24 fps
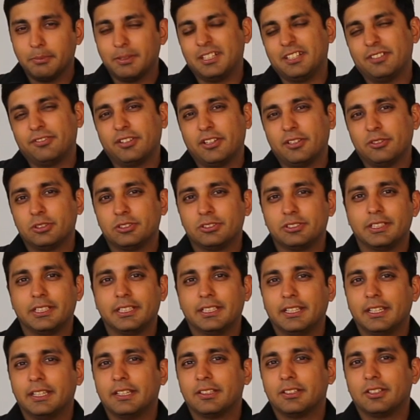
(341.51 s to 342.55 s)
if I was
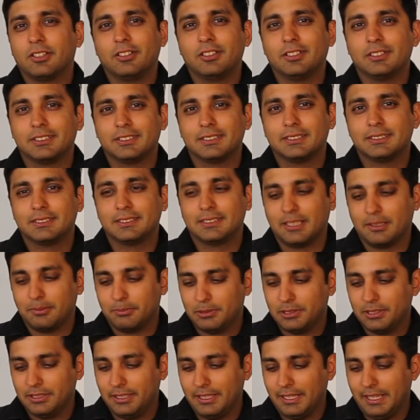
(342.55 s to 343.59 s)
drinking it on a summer